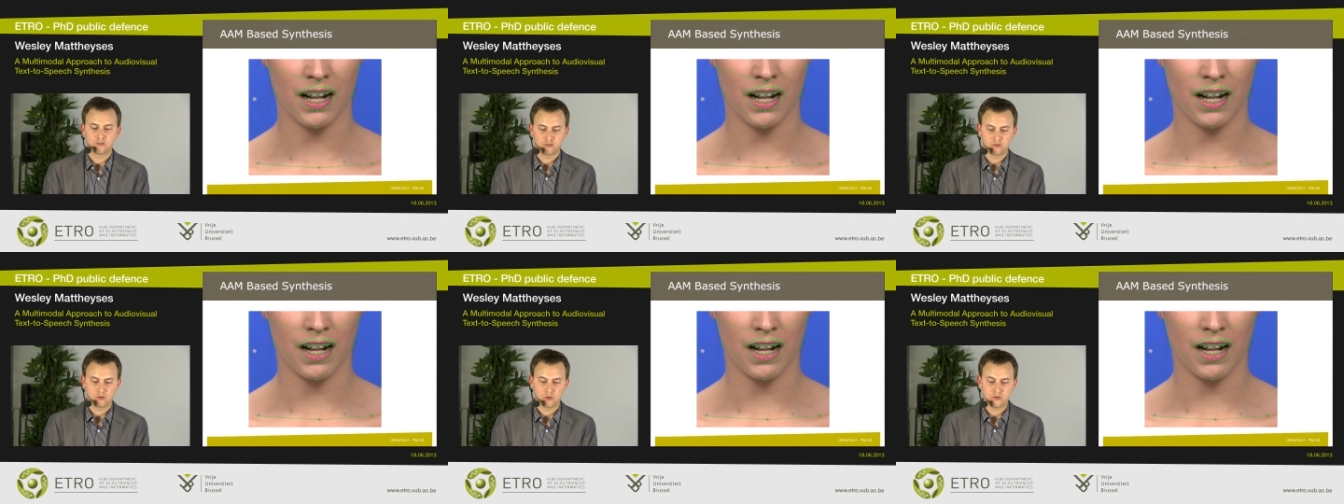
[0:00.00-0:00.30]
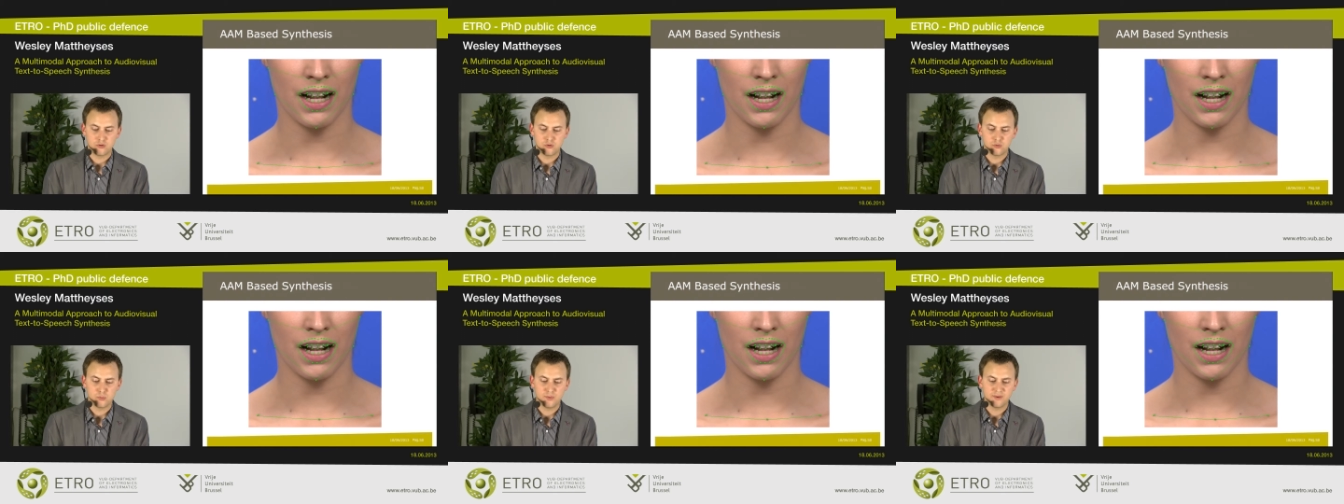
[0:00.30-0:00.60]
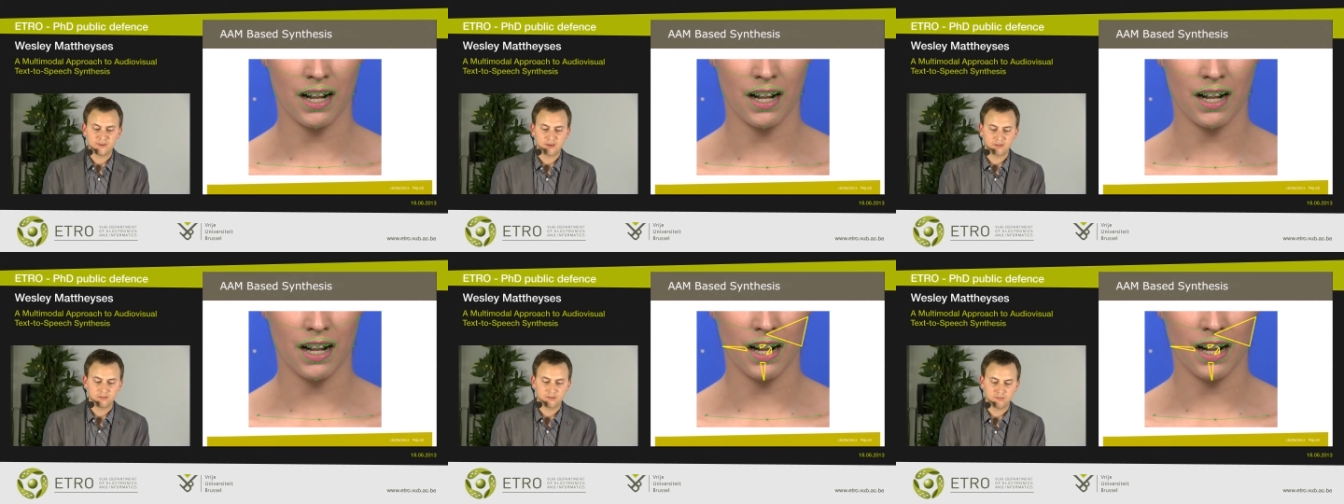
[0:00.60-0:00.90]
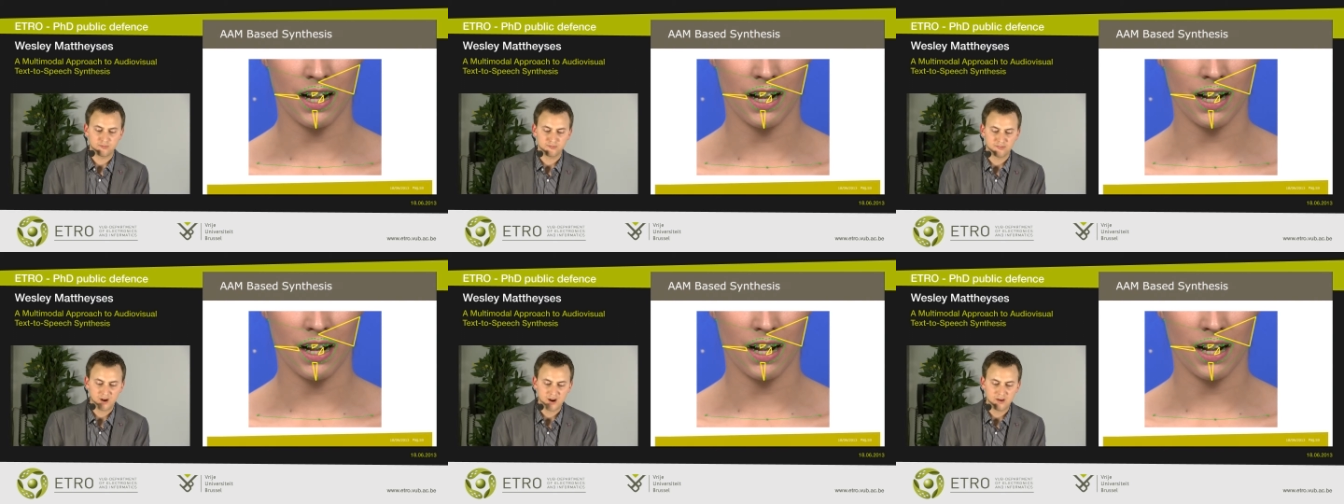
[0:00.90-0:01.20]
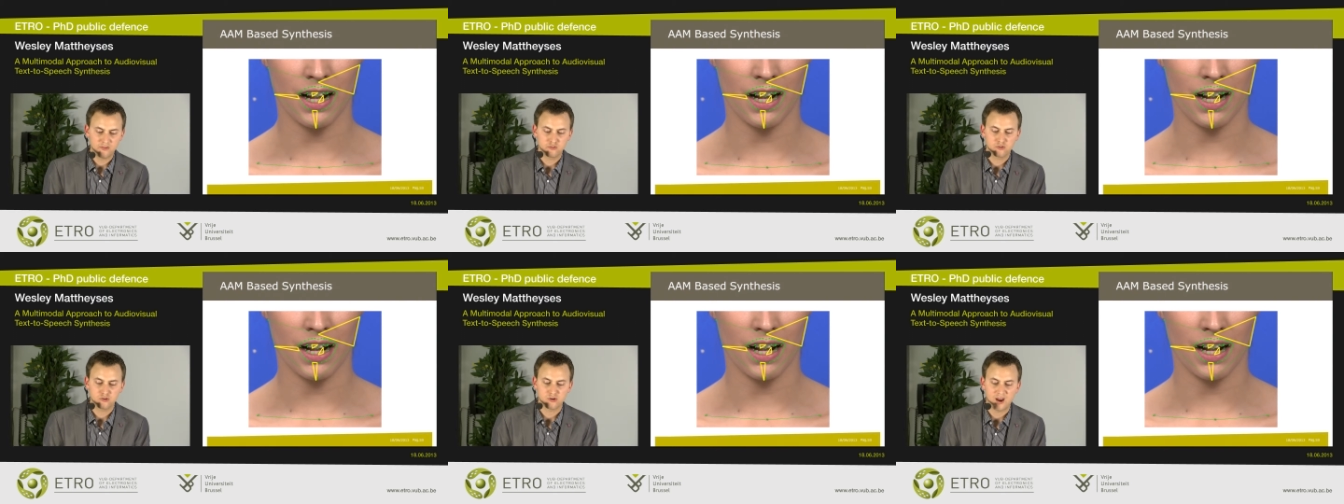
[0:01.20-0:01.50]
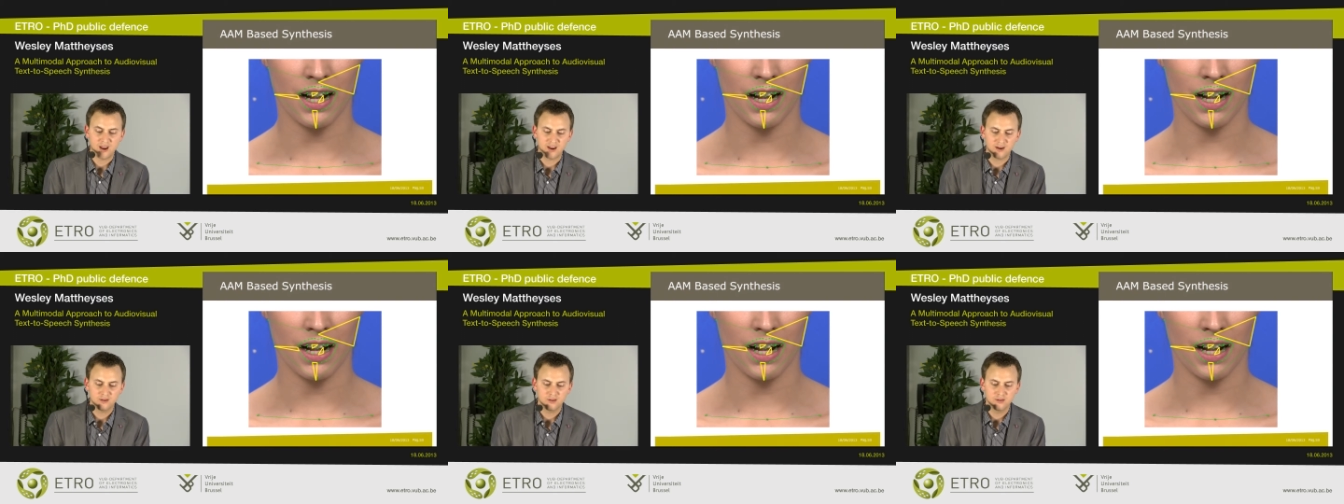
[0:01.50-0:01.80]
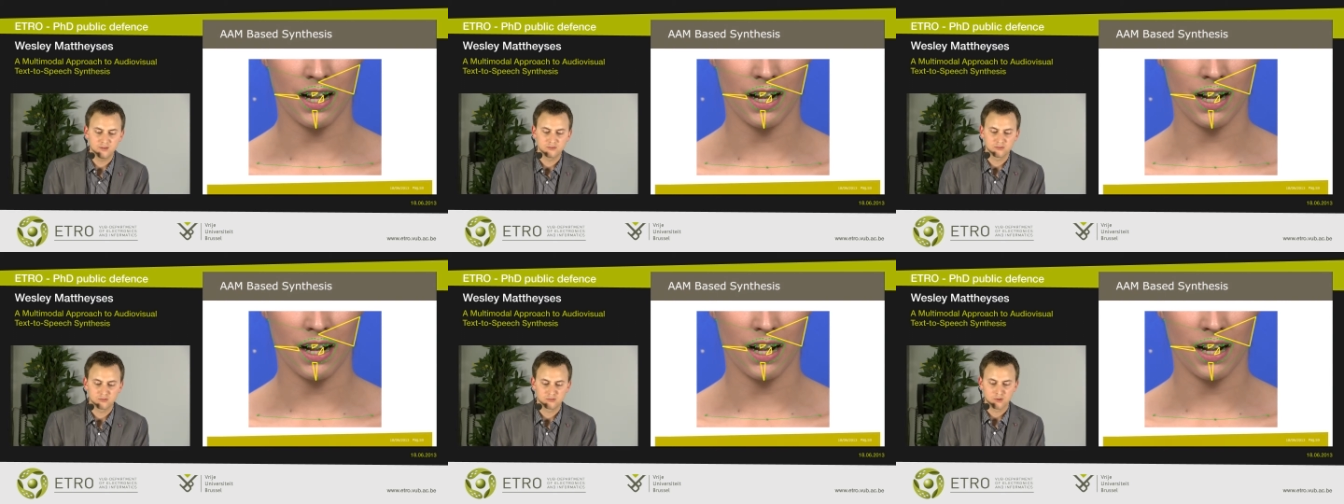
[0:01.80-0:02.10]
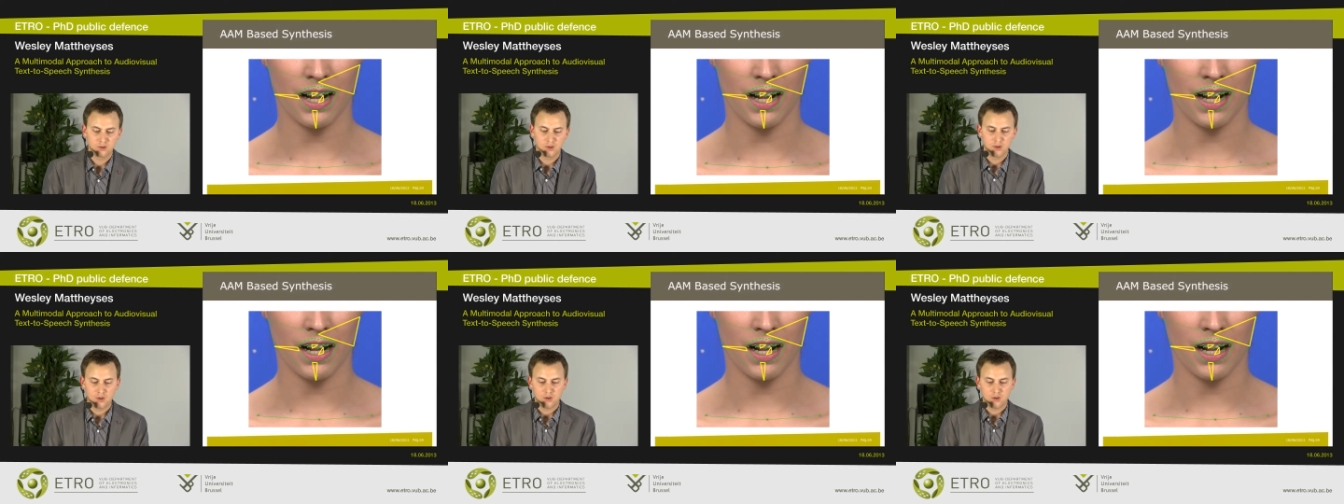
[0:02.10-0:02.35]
so we can define triangles